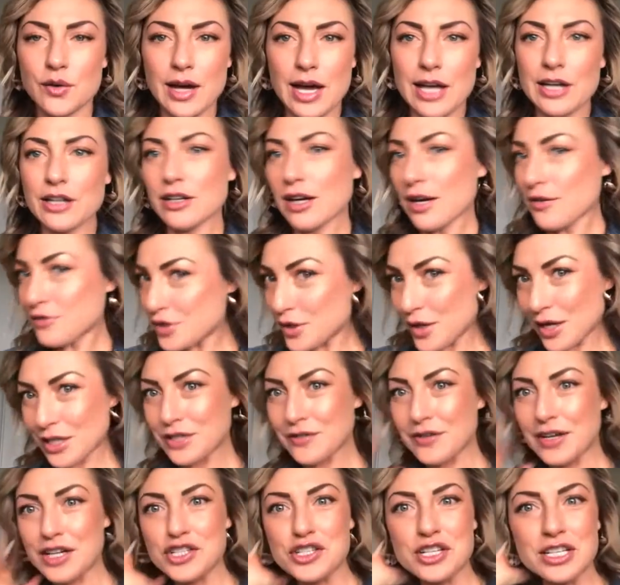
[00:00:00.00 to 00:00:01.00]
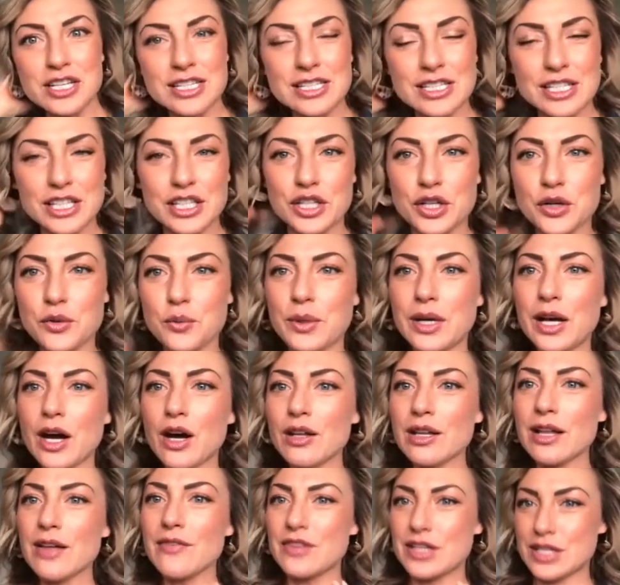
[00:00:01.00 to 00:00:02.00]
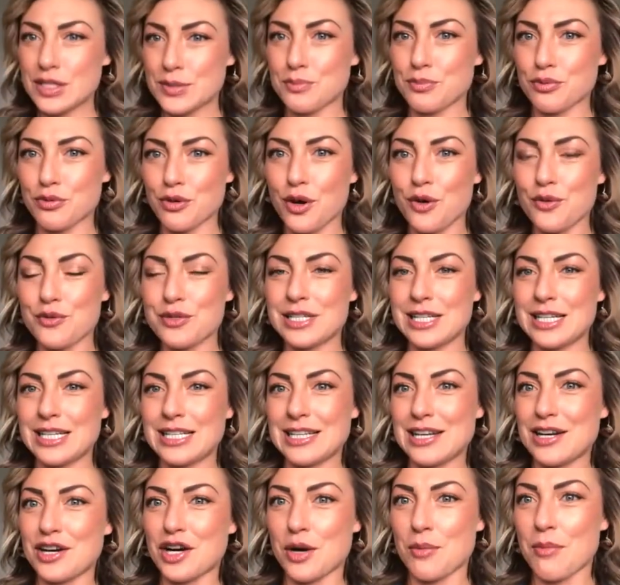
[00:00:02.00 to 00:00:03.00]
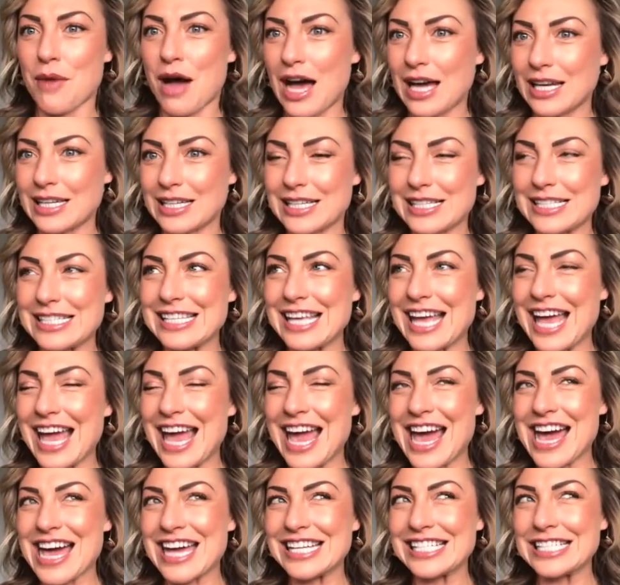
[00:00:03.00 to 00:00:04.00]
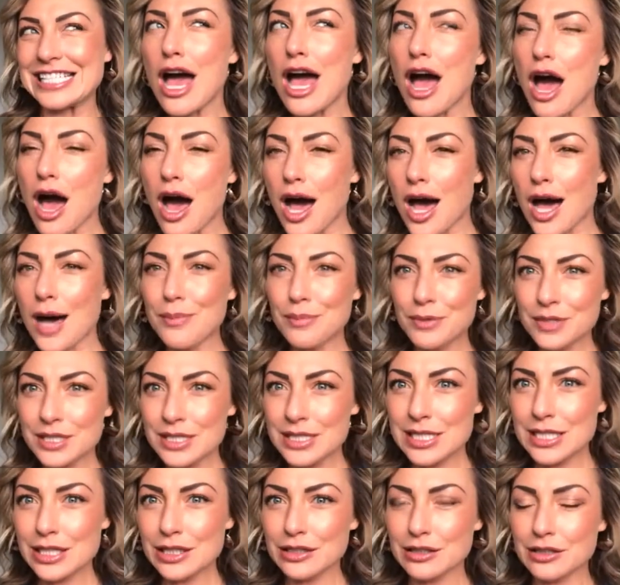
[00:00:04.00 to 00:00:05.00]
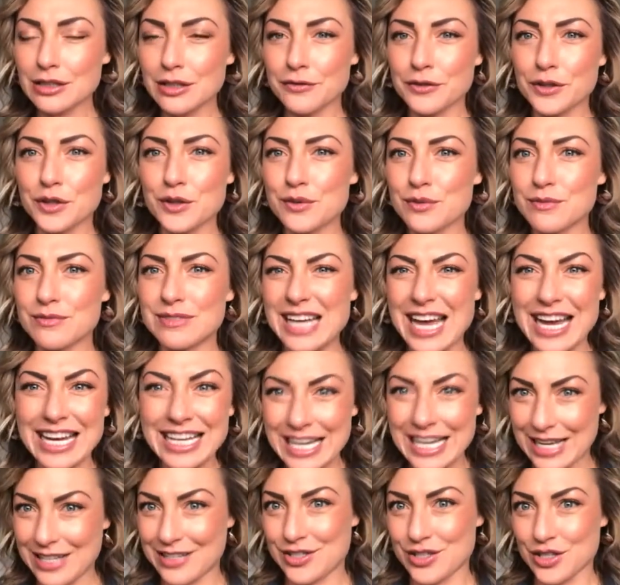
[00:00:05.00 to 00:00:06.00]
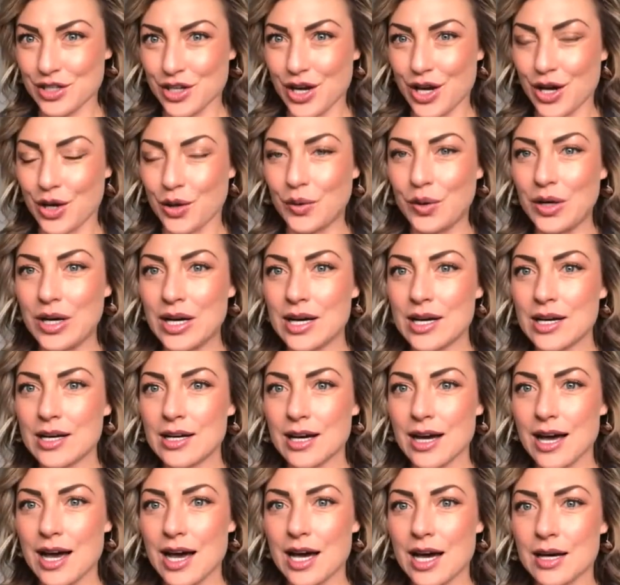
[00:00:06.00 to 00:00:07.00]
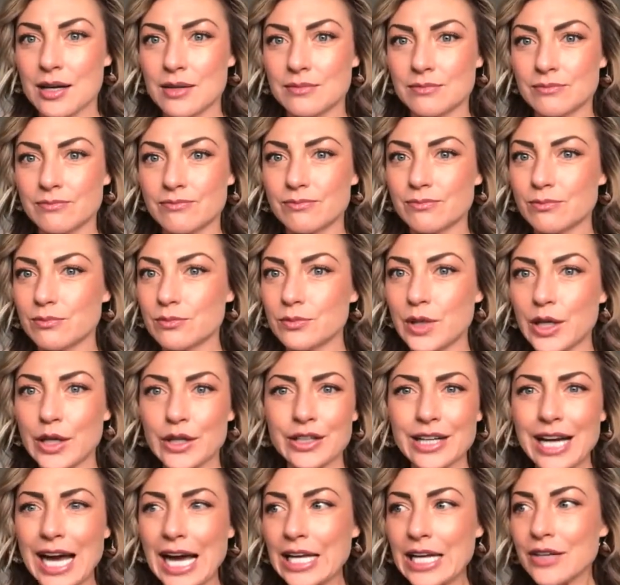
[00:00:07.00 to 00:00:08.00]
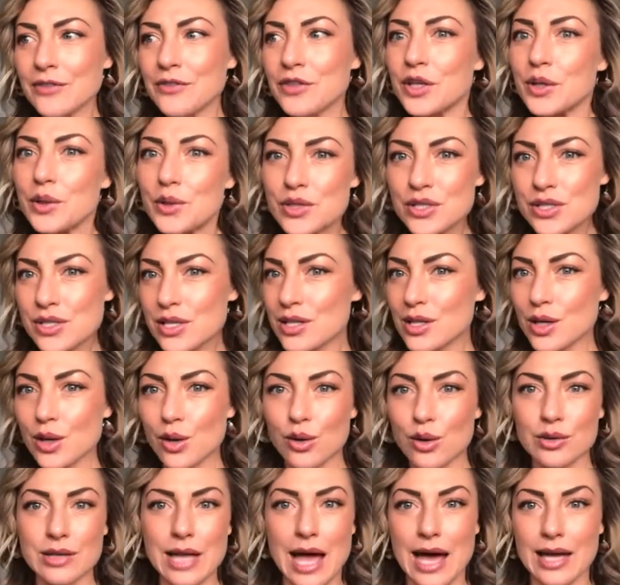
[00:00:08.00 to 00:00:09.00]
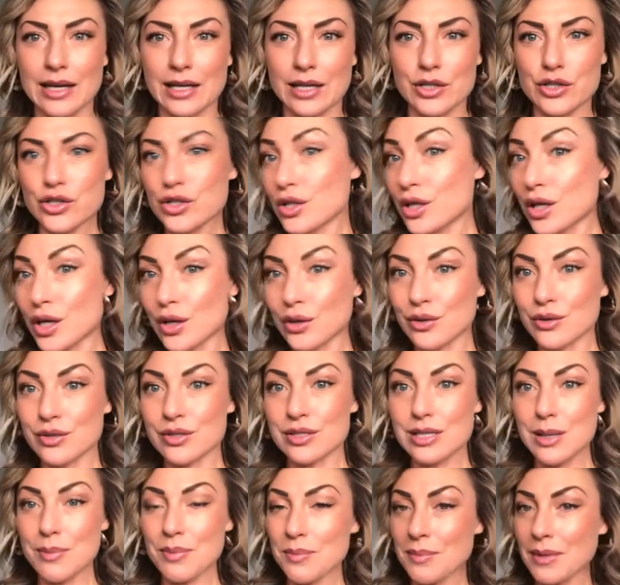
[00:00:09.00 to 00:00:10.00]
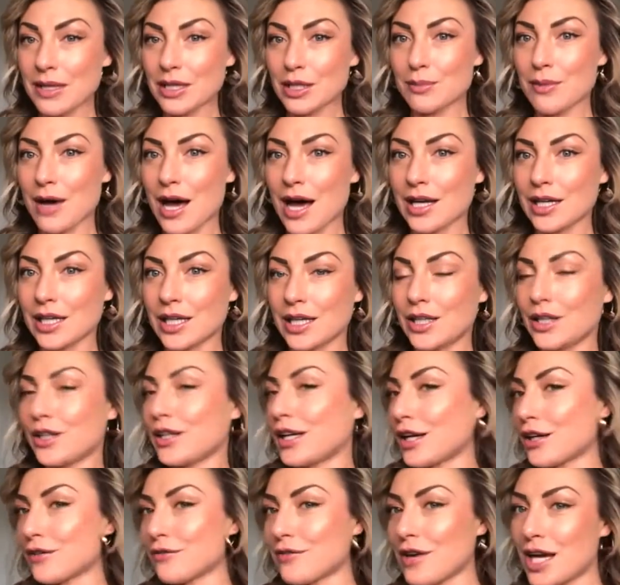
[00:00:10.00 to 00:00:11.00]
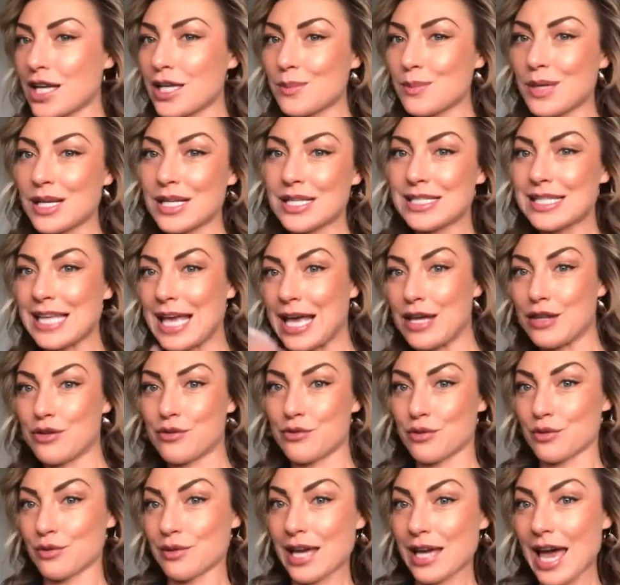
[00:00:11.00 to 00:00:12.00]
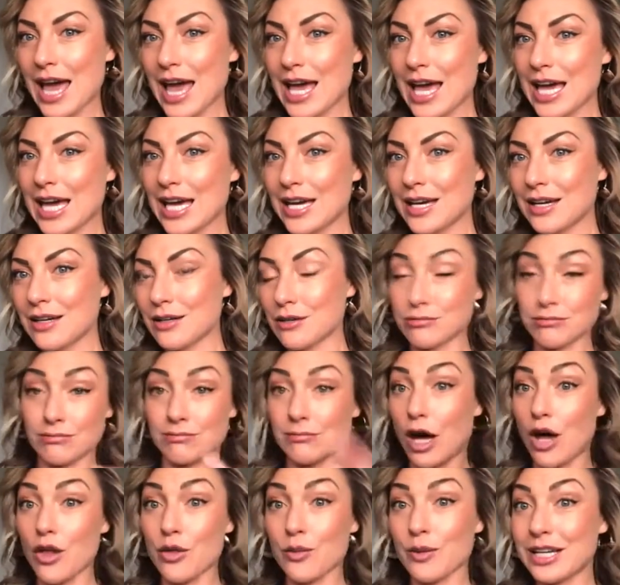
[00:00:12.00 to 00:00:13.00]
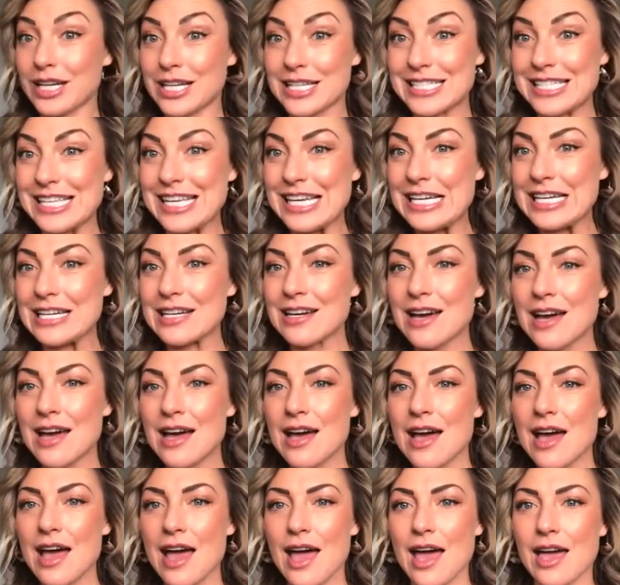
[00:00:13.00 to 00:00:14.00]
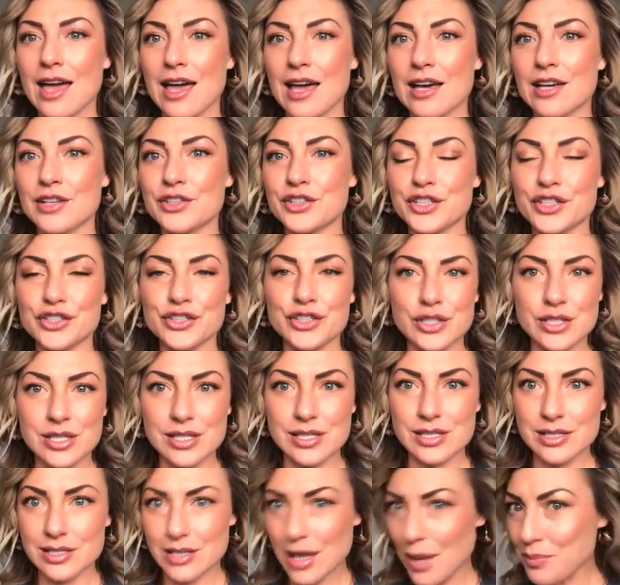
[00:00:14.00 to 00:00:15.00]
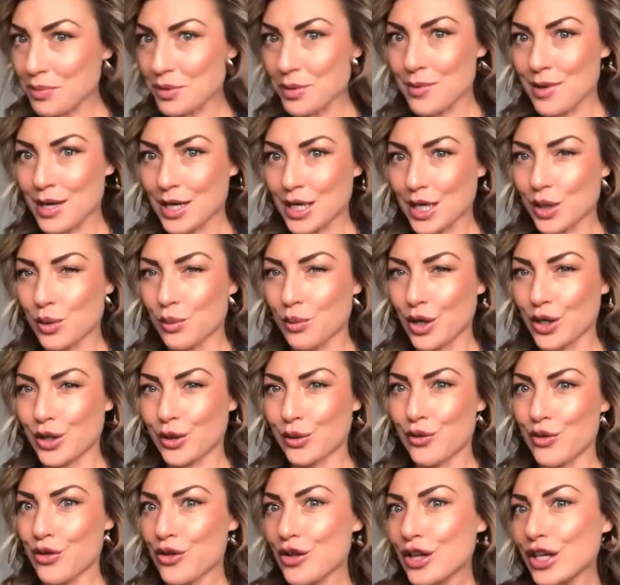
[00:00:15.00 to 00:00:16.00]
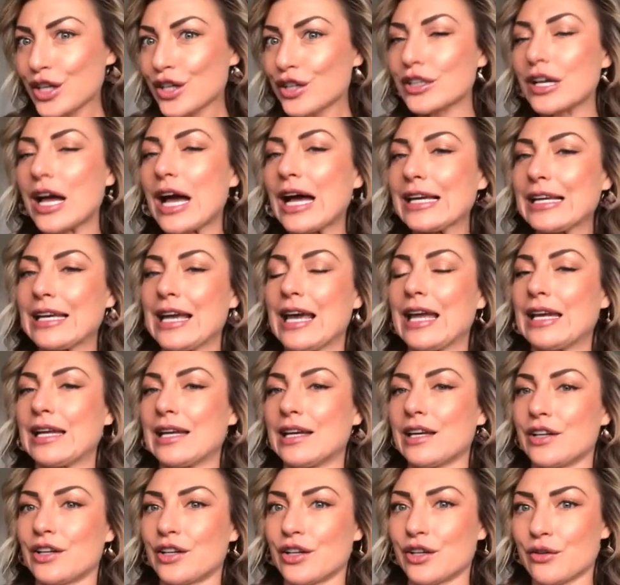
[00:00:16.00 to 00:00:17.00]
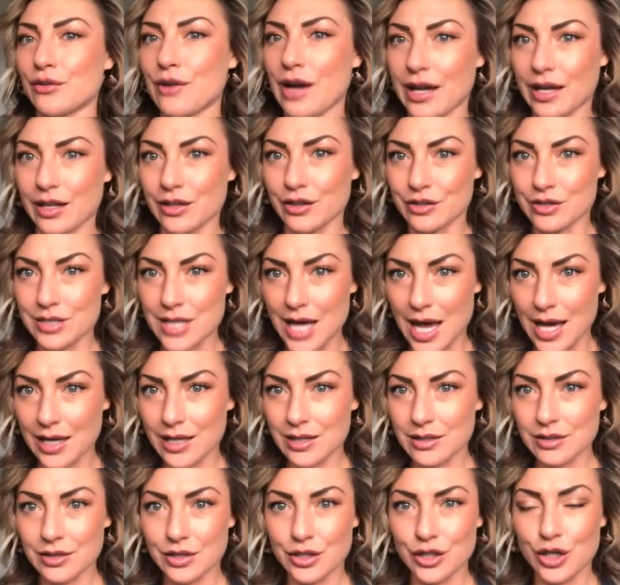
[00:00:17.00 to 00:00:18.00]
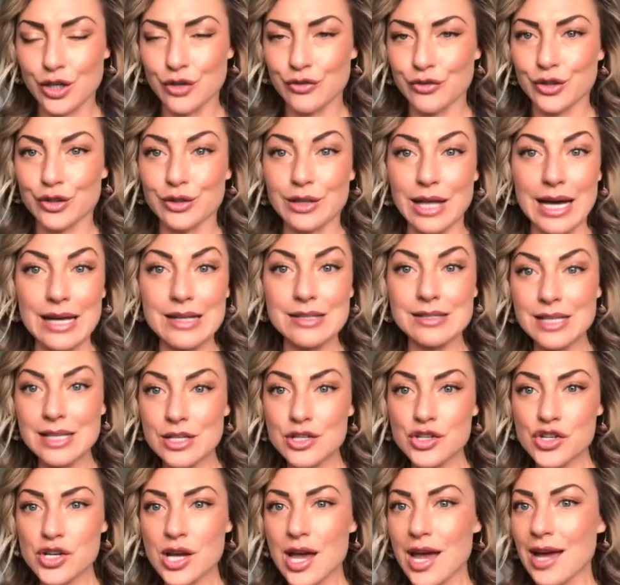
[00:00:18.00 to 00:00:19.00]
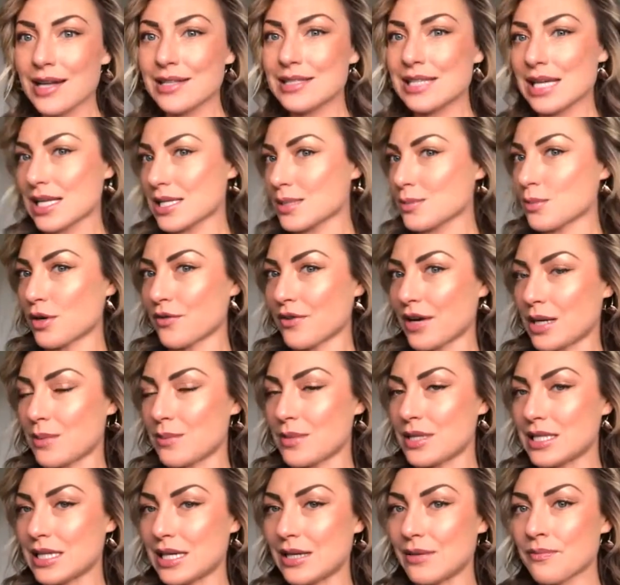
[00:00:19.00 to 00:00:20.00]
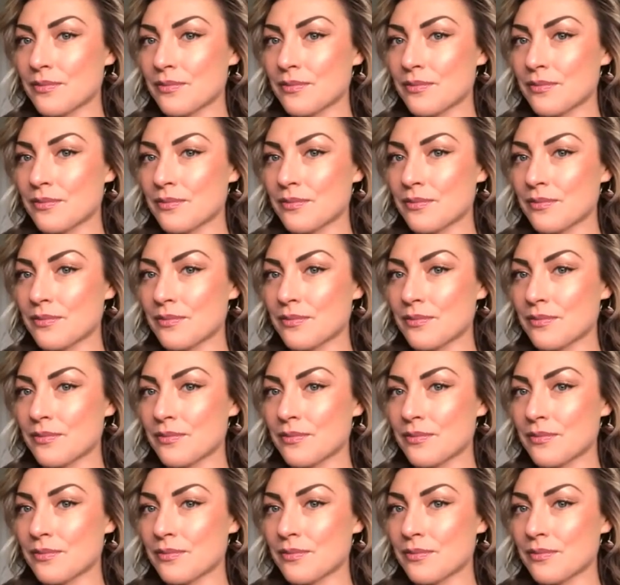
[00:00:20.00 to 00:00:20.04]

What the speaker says: NRF2 activation, we all have this protein in our bodies. And up until a few decades ago, we are kind of used to the old adage, you supplement your body, you get your vitamins A through K, all the way to Z, and you're just supplementing what you think you're not getting in your regular diet. If you lack sunshine, take some more vitamin D.